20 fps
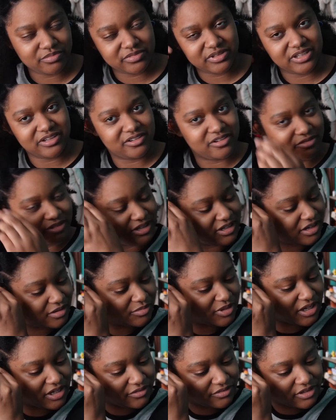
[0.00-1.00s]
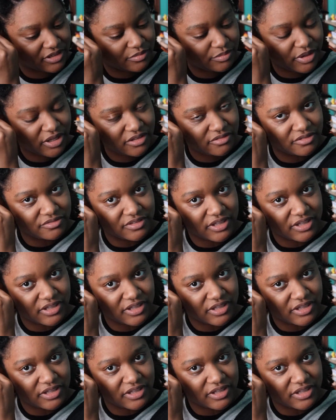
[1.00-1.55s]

You know what? I'm not even going to bother with